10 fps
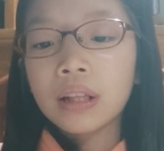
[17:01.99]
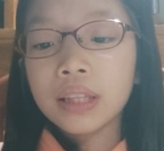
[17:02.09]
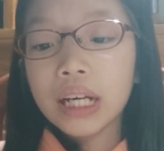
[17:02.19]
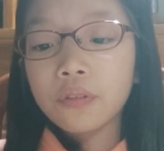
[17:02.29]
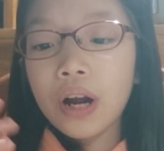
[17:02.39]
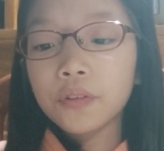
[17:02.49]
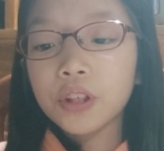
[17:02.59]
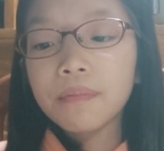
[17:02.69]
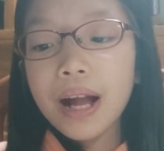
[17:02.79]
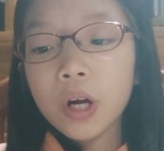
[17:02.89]
Leg round
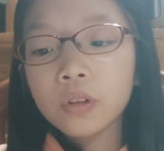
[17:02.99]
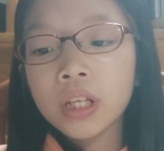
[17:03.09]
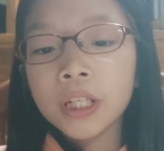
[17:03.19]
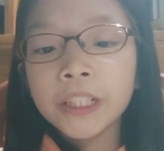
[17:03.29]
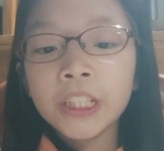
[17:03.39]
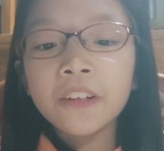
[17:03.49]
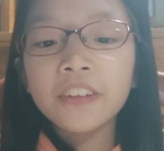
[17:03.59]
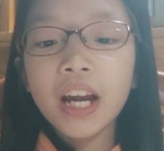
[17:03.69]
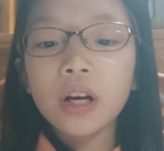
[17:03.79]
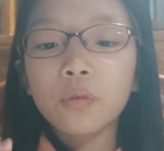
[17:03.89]
your mouth.
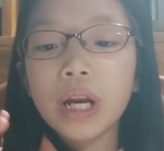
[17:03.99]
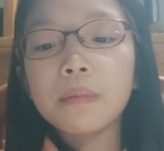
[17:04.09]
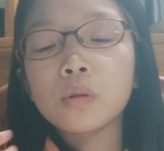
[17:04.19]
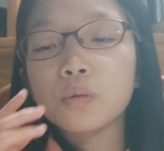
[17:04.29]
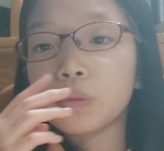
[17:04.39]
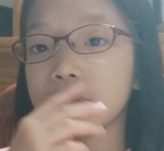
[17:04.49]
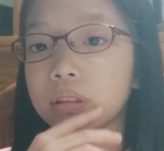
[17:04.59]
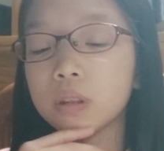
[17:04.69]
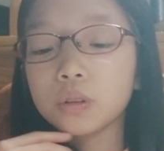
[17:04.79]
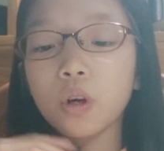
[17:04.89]
You've got rainbow
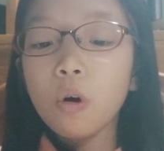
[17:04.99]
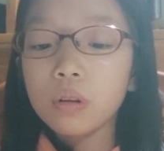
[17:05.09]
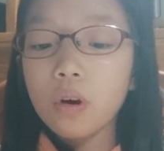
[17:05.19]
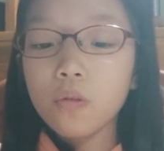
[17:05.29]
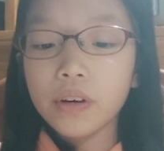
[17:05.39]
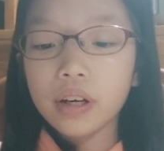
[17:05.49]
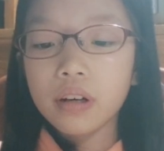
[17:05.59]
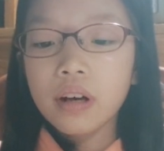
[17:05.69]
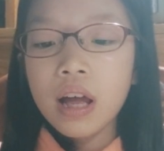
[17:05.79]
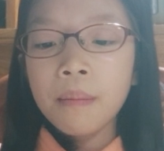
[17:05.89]
sprinkles all
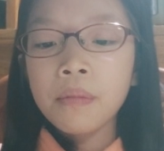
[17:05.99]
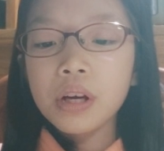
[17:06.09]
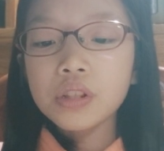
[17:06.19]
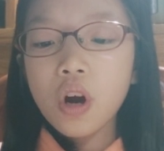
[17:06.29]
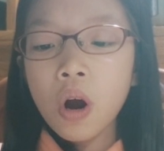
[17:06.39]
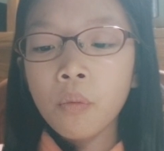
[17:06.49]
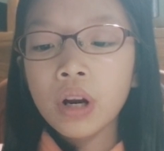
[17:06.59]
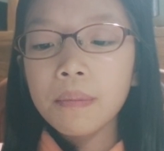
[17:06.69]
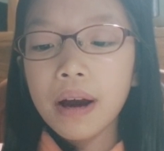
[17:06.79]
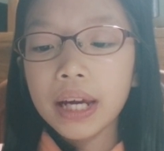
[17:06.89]
over. Miss Hope,
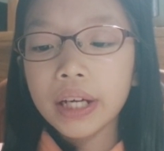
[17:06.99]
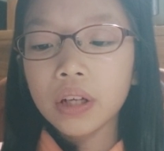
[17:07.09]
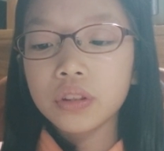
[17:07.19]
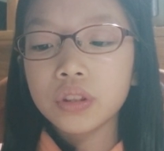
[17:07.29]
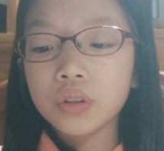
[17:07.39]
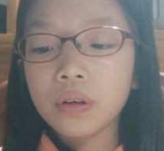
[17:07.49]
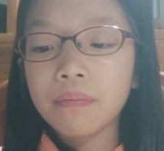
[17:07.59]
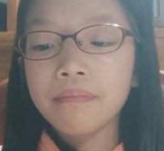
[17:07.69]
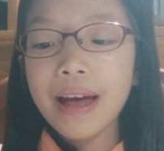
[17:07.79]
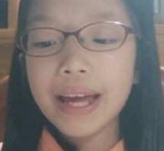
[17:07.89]
what am I going to do
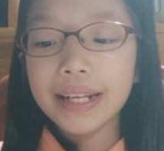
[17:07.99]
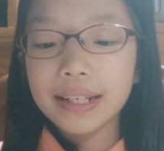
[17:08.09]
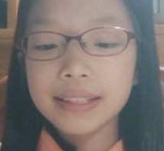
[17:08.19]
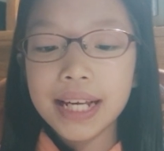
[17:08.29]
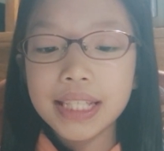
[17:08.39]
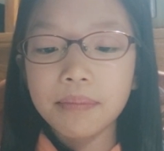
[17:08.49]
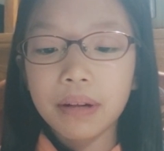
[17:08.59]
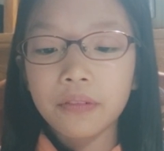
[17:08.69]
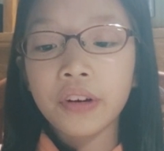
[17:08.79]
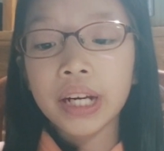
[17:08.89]
if Maddie isn't
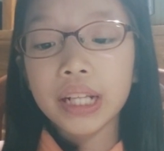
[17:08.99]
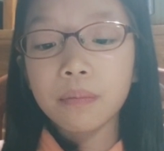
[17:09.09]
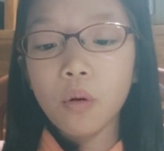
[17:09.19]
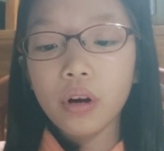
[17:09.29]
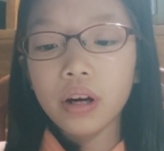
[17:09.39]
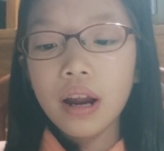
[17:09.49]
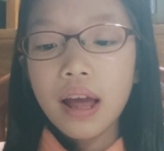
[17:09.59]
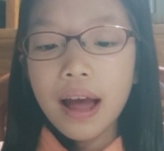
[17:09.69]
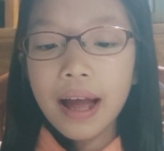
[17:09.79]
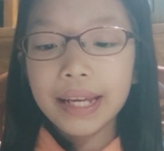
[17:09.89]
my friend anymore?
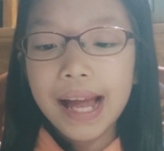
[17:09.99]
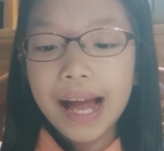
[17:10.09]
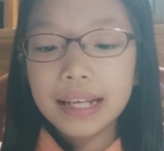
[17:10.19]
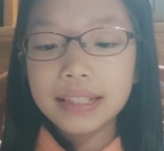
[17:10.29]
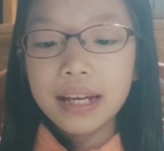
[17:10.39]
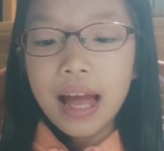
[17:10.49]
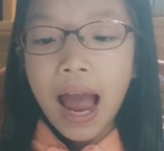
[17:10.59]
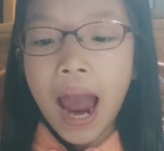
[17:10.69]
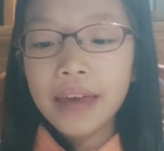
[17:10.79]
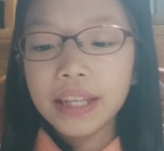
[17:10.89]
I asked.
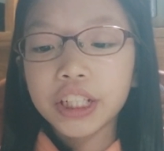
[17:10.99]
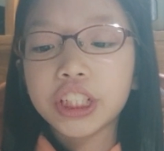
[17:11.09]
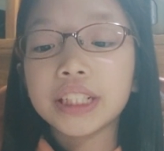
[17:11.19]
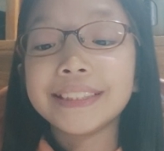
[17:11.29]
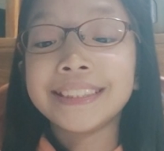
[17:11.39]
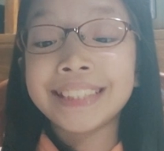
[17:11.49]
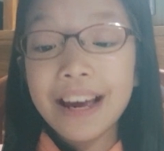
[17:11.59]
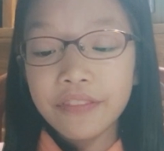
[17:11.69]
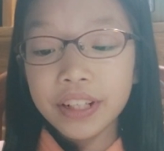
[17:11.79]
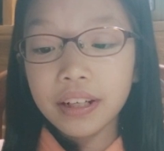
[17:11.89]
I think she
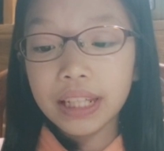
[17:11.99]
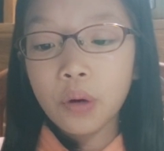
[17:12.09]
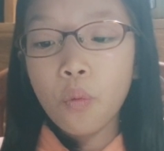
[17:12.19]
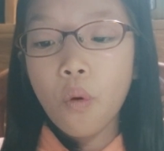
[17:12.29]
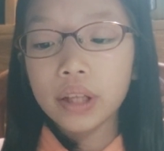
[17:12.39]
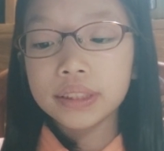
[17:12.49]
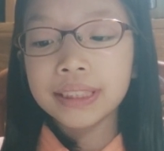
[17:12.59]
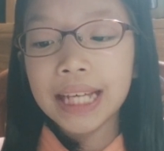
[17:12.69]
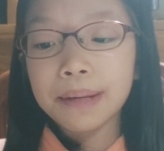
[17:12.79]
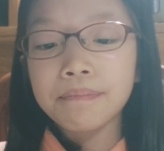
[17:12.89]
definitely wants to
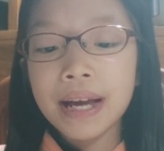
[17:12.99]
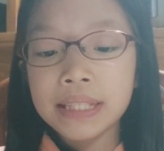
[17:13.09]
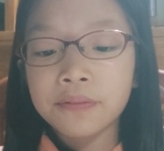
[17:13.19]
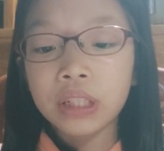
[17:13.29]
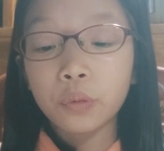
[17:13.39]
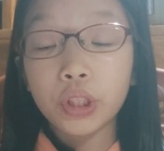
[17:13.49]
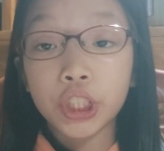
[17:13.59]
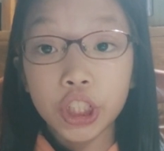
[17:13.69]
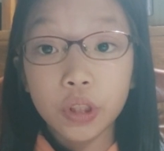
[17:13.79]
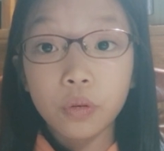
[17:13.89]
stay best friend
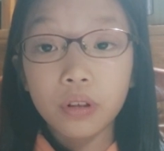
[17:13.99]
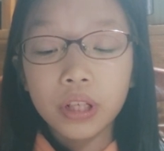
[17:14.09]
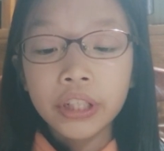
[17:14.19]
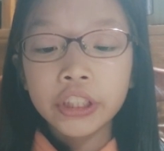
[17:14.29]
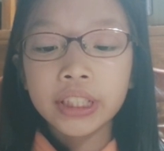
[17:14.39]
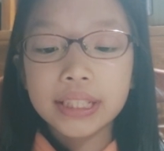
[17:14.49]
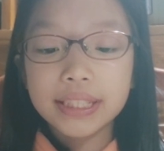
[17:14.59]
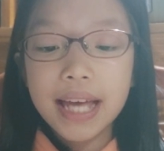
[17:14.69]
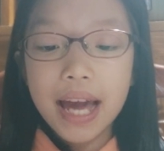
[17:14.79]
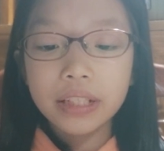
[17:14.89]
with you, she
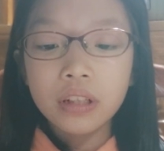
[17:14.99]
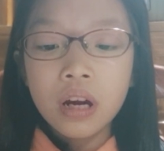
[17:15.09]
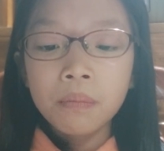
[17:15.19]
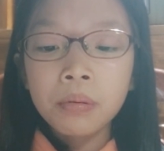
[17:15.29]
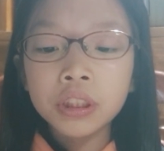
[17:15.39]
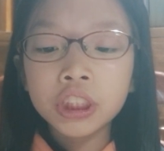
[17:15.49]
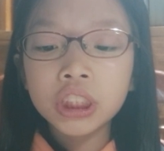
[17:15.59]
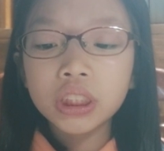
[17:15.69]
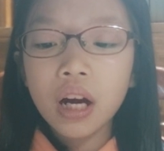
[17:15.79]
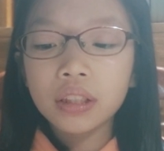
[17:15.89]
said. But
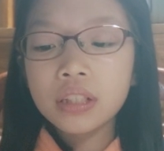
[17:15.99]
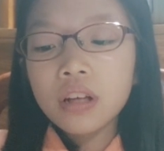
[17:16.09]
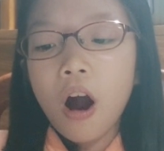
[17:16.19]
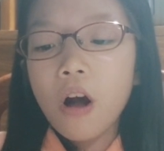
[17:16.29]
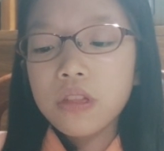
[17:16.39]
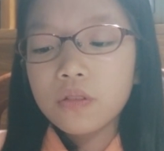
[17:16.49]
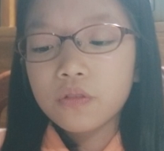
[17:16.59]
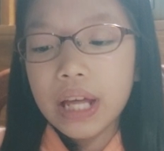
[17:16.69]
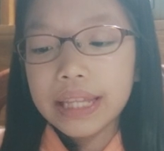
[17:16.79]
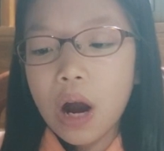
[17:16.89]
she's got this other
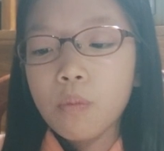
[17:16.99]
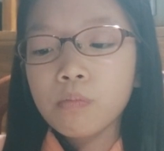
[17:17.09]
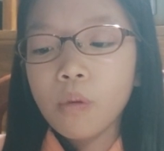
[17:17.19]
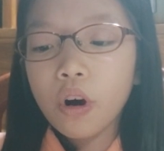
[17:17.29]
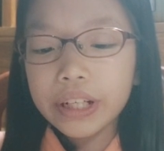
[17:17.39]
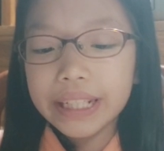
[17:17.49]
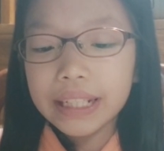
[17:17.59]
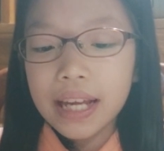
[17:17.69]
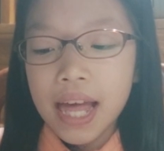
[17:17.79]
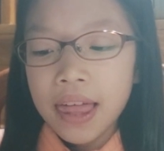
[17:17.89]
friend now,
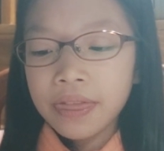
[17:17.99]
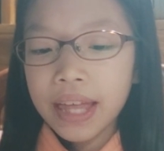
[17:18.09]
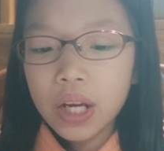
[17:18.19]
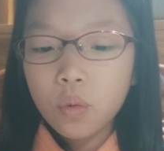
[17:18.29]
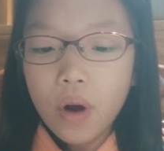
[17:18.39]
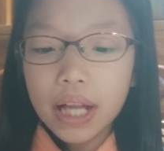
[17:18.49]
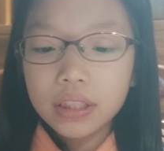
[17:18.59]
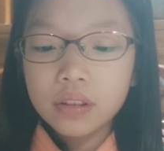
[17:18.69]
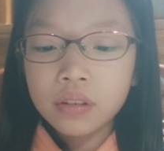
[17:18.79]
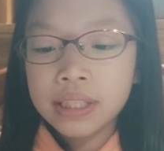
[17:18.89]
Marty. They
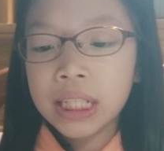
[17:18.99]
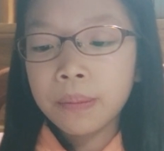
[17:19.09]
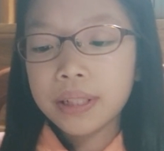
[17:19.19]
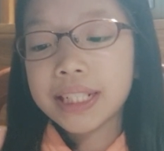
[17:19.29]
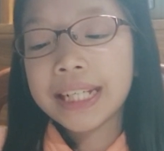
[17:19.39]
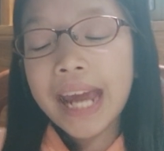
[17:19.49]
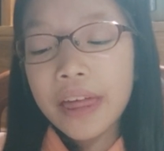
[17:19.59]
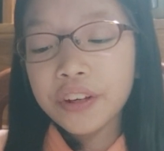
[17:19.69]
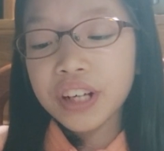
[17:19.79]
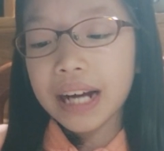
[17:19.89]
went to the cinema
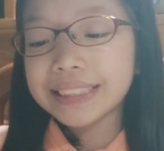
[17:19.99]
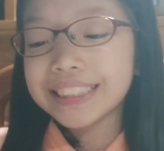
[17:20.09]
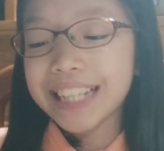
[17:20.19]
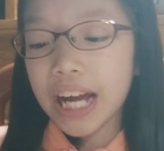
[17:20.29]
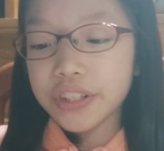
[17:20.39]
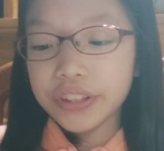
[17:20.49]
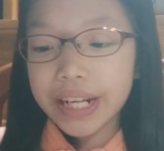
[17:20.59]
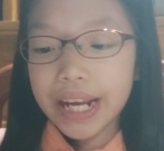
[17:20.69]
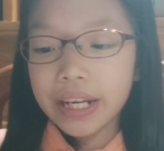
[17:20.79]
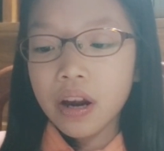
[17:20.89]
together on
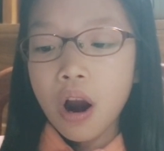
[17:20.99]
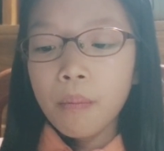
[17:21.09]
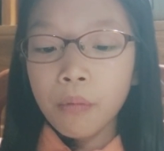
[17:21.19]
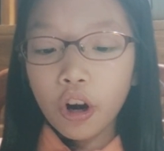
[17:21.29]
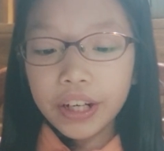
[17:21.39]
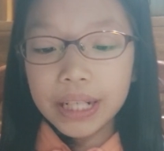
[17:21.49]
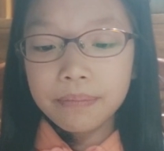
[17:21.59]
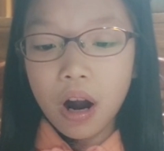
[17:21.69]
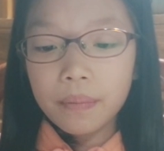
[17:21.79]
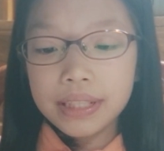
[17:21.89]
Saturday. Marty's
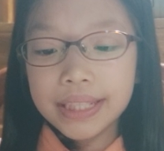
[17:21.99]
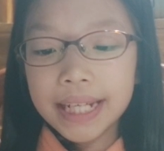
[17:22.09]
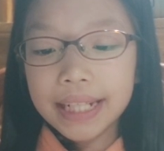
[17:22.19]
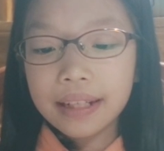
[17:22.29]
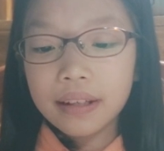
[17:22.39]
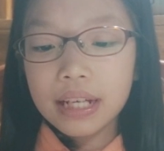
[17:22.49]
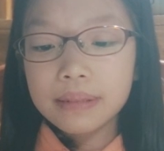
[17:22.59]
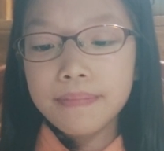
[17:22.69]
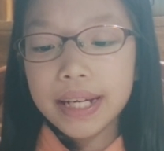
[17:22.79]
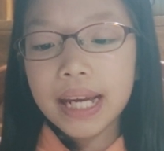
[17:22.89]
mom
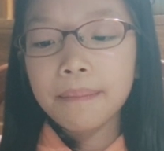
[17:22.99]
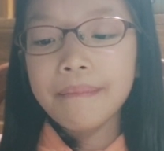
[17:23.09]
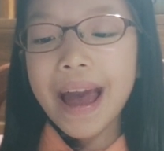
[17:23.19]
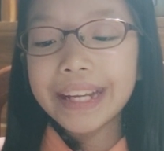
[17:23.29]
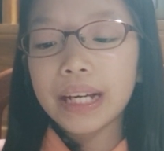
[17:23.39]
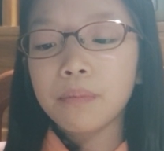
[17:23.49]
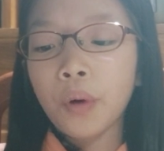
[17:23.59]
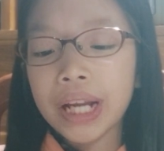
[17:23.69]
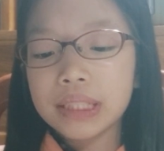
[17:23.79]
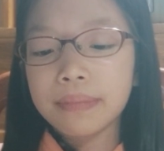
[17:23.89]
is making Maddie a
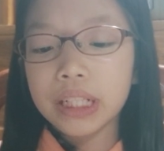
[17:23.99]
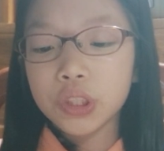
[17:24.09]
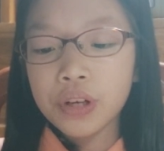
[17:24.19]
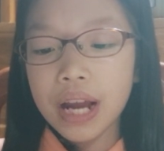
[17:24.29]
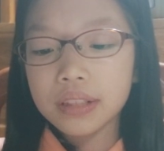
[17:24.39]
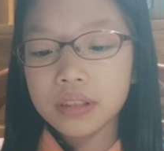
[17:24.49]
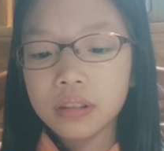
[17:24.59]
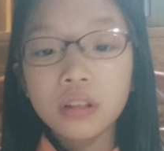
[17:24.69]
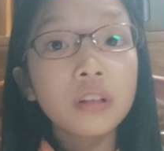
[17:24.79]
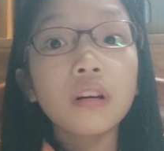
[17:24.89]
bridesmaid dress.
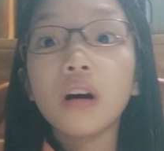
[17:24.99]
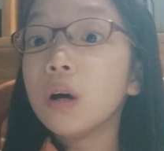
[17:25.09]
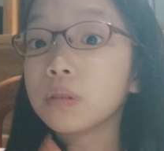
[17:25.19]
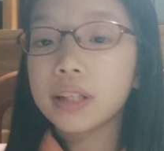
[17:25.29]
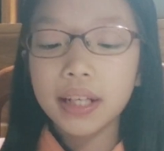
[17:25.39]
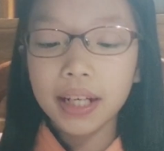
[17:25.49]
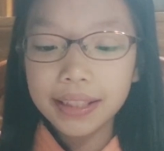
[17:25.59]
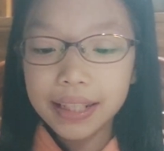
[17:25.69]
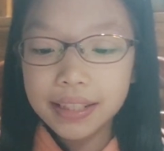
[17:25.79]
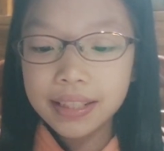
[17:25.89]
Oh
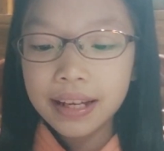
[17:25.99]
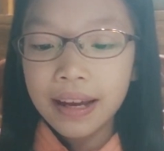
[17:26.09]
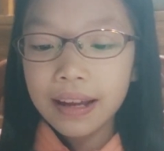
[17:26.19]
goodness.